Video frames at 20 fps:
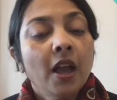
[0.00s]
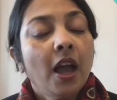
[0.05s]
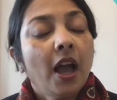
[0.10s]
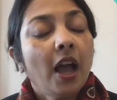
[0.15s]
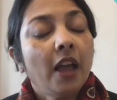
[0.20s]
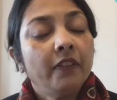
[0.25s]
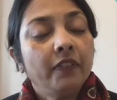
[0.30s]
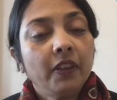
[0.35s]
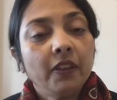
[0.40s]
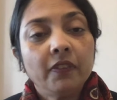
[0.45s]

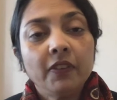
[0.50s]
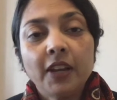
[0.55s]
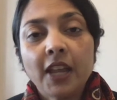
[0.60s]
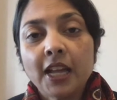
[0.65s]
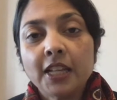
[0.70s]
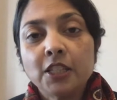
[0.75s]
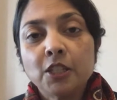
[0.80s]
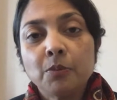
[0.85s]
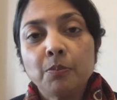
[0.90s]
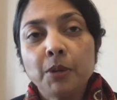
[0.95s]
I've even
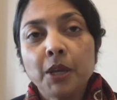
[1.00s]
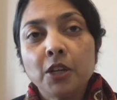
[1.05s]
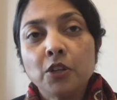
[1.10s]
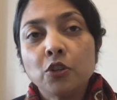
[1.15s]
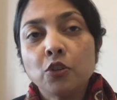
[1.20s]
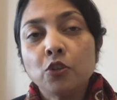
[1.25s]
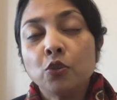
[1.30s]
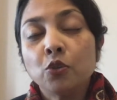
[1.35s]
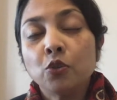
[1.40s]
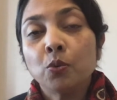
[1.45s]
had some
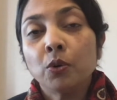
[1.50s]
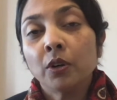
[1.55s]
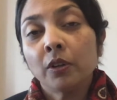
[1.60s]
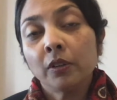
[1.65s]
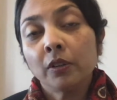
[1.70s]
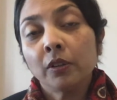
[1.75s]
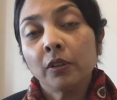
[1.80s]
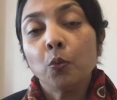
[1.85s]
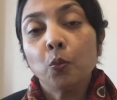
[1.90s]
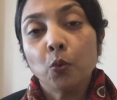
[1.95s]
patients who were a
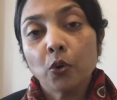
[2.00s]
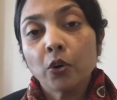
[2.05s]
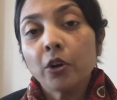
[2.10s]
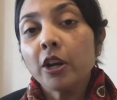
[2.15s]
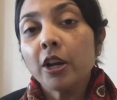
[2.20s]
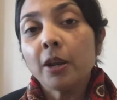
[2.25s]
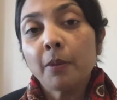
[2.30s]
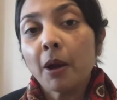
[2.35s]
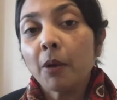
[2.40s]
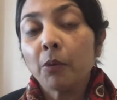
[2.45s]
little
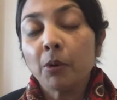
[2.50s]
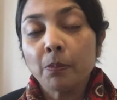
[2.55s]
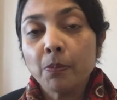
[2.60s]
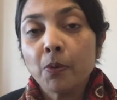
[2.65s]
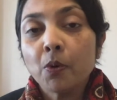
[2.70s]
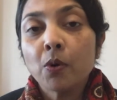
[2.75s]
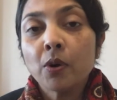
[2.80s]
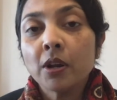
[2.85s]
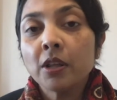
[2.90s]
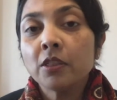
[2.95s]
worried about
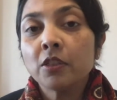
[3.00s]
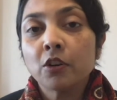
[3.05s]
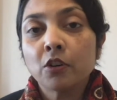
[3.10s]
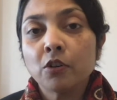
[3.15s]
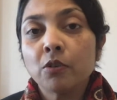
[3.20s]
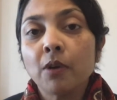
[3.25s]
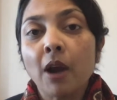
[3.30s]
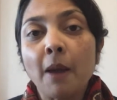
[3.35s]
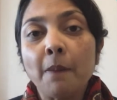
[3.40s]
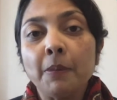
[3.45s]
reporting their
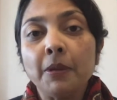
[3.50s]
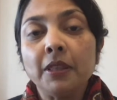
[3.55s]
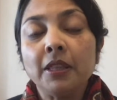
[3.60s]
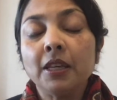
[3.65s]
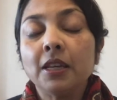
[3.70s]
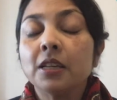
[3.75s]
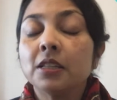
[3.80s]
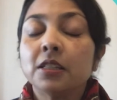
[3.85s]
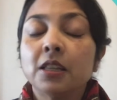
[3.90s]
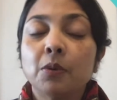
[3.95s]
neuropathy
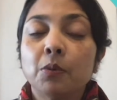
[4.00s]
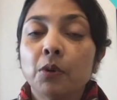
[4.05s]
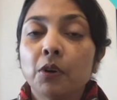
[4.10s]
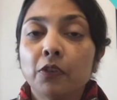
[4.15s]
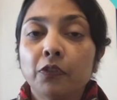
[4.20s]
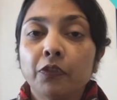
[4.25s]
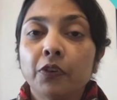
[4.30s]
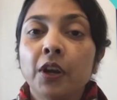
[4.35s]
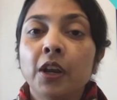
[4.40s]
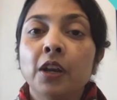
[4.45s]
because they were
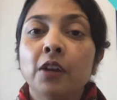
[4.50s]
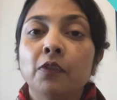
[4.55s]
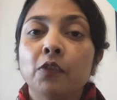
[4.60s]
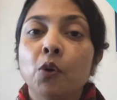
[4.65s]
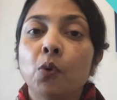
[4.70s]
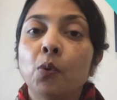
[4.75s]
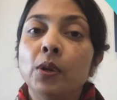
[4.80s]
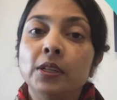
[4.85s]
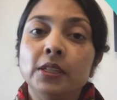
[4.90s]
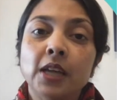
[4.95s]
afraid of
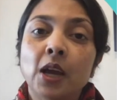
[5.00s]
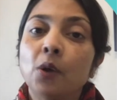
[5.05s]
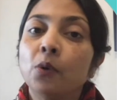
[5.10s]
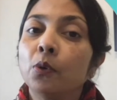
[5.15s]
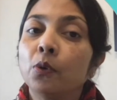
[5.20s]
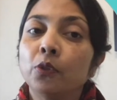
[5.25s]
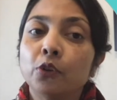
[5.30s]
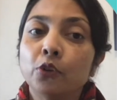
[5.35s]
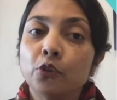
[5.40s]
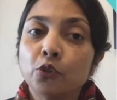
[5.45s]
going down
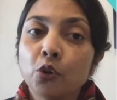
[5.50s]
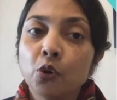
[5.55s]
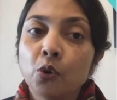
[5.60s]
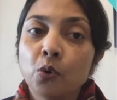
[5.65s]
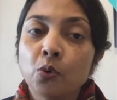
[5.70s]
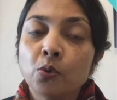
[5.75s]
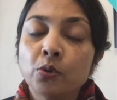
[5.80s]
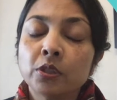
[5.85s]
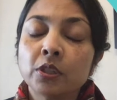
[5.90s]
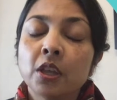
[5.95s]
on their
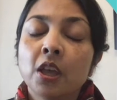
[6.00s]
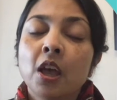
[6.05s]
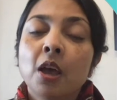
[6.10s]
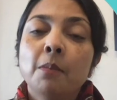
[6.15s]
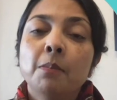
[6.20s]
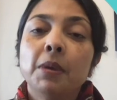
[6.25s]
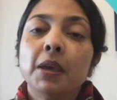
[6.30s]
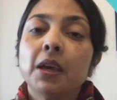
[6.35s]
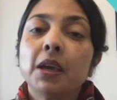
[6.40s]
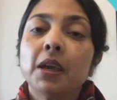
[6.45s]
dose
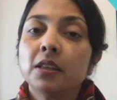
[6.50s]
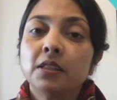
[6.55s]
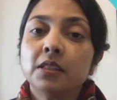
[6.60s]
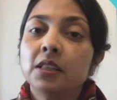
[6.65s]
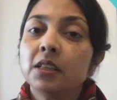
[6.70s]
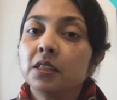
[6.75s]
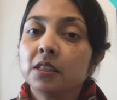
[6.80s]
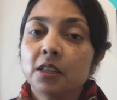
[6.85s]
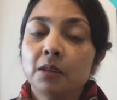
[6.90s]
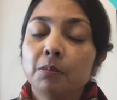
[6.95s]
because
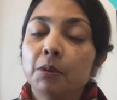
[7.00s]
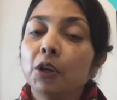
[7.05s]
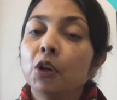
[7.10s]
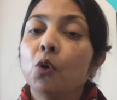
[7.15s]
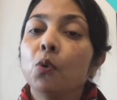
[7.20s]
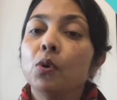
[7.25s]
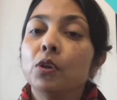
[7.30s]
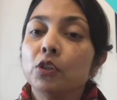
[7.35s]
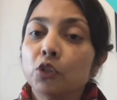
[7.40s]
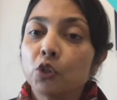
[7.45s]
things had been
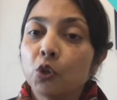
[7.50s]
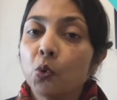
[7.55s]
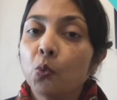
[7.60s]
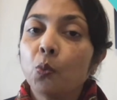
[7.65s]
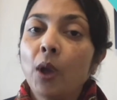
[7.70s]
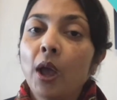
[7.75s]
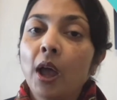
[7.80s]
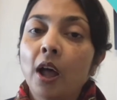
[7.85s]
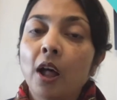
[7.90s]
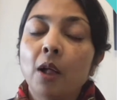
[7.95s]
going so
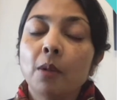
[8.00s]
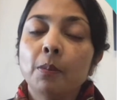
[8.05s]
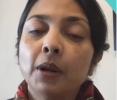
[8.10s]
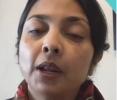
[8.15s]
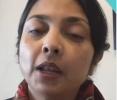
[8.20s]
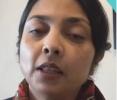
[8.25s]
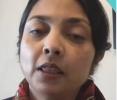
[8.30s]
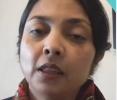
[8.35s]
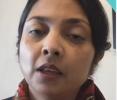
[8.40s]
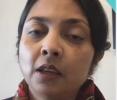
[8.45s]
well. But
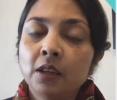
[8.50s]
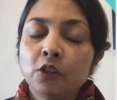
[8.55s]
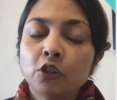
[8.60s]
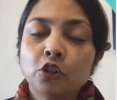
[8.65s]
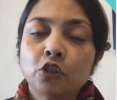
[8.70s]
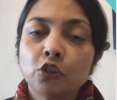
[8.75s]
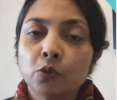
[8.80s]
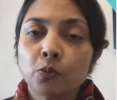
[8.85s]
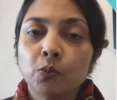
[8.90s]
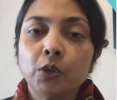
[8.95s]
I think
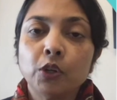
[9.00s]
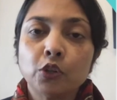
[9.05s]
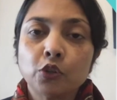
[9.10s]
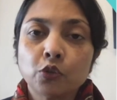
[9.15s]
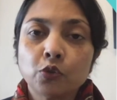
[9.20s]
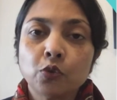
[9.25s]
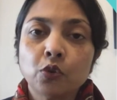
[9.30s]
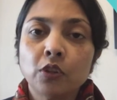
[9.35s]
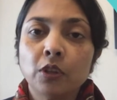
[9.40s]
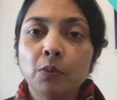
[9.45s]
just to
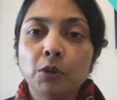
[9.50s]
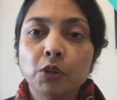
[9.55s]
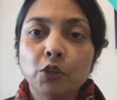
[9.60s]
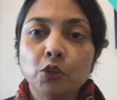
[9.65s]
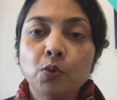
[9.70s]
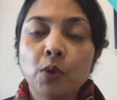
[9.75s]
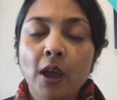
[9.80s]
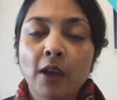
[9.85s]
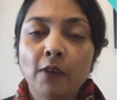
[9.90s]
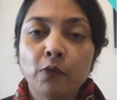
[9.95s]
reassure that we
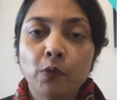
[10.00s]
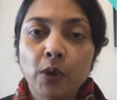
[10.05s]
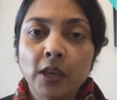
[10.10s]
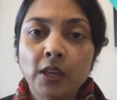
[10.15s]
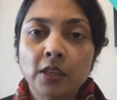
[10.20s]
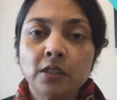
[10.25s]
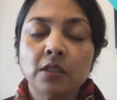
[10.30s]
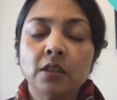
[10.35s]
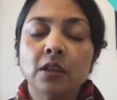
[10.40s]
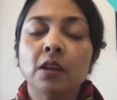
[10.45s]
do have
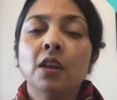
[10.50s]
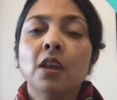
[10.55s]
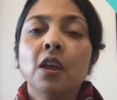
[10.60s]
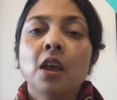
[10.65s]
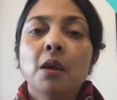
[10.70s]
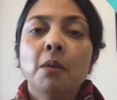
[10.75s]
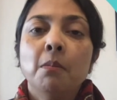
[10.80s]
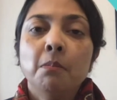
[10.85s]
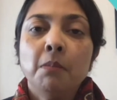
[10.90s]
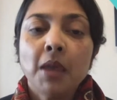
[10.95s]
ways to
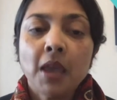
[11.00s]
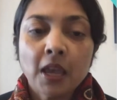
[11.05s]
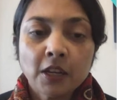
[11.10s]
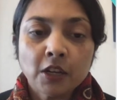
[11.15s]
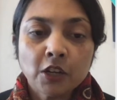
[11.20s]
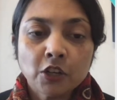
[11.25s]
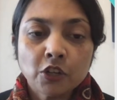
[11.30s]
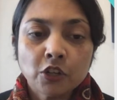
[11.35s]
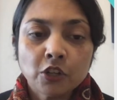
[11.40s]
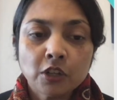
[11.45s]

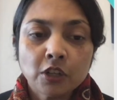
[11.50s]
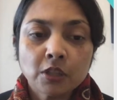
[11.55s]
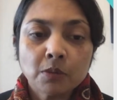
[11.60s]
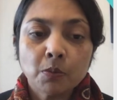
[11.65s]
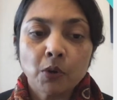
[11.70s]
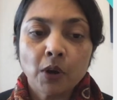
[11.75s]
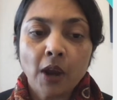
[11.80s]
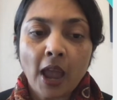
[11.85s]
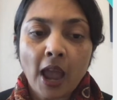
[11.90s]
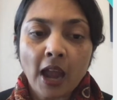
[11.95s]
manage this
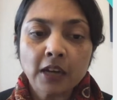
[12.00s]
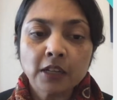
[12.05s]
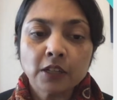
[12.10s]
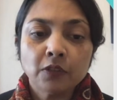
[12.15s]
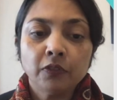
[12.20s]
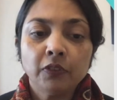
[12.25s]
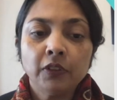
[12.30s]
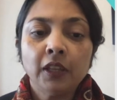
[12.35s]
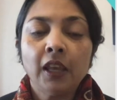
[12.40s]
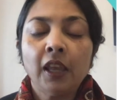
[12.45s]
more
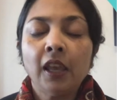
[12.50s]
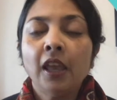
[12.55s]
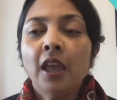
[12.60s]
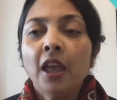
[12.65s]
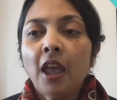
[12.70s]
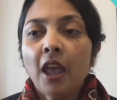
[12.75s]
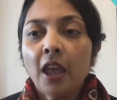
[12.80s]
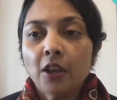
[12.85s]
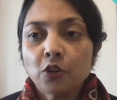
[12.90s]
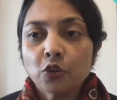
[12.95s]
actively
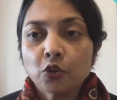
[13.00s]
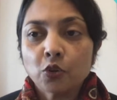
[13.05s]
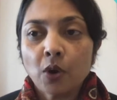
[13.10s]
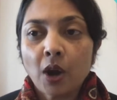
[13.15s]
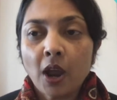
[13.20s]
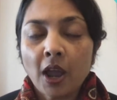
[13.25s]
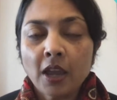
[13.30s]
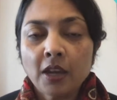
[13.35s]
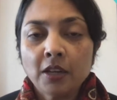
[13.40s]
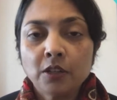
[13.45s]
and
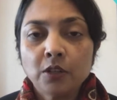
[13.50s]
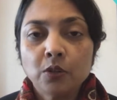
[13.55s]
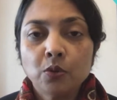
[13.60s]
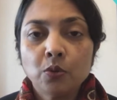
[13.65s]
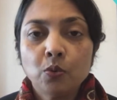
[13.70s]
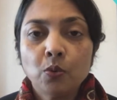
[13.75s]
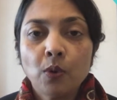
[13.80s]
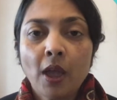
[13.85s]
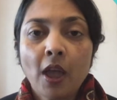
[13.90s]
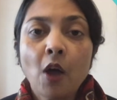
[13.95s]
try
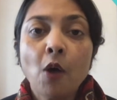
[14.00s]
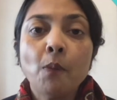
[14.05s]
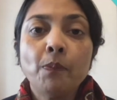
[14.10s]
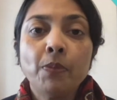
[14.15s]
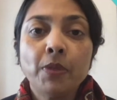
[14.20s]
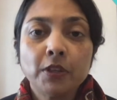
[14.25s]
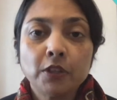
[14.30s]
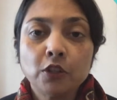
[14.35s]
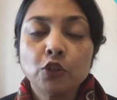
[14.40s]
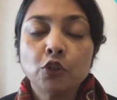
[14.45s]
to help
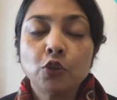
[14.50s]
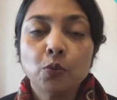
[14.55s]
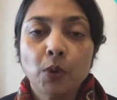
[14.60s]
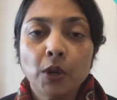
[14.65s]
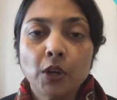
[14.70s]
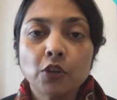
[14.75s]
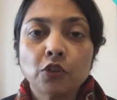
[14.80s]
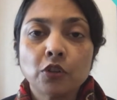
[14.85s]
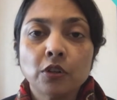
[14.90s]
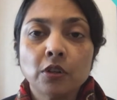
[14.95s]
the
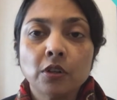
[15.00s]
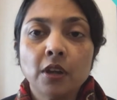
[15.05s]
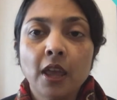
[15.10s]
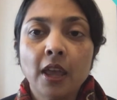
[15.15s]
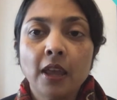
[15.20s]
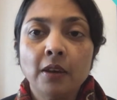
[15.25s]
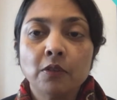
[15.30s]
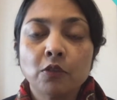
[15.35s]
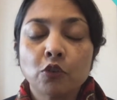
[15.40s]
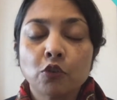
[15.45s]
situation
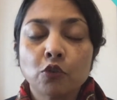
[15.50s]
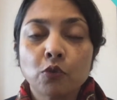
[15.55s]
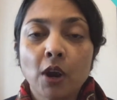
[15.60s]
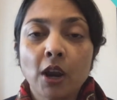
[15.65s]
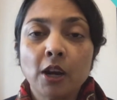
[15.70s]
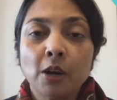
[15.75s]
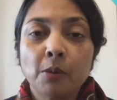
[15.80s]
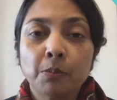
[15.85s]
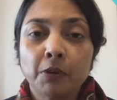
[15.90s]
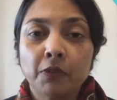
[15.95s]
and to try
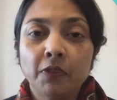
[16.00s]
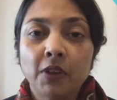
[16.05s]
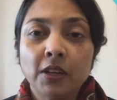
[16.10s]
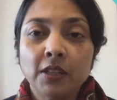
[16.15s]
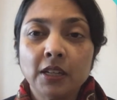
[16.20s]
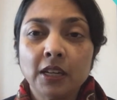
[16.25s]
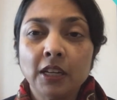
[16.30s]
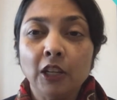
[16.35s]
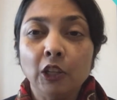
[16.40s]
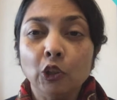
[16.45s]
to
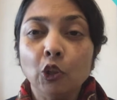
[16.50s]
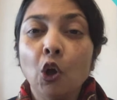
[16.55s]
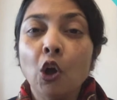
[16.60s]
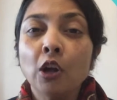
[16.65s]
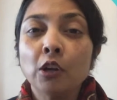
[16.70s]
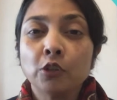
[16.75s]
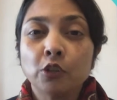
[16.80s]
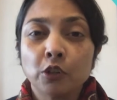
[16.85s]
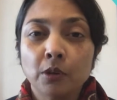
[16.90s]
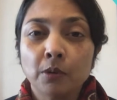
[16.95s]
prevent any
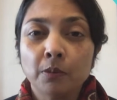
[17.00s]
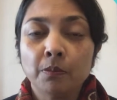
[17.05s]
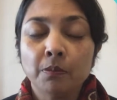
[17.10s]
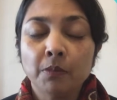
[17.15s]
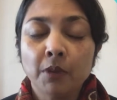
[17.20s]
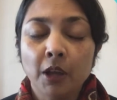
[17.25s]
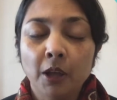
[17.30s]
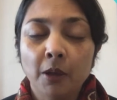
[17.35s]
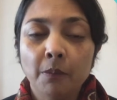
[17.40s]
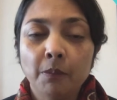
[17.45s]
long-term
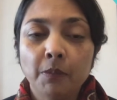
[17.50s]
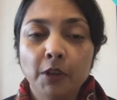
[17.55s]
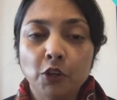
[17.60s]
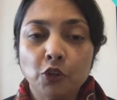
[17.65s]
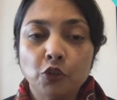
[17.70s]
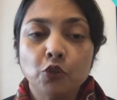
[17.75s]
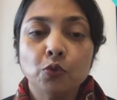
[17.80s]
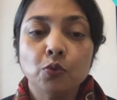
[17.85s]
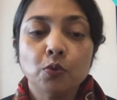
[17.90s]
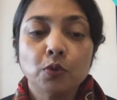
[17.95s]

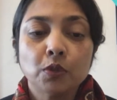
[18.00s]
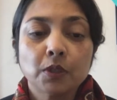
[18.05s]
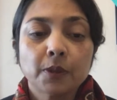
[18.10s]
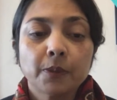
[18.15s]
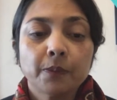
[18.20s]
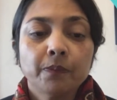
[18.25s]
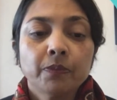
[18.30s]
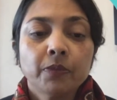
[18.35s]
issues.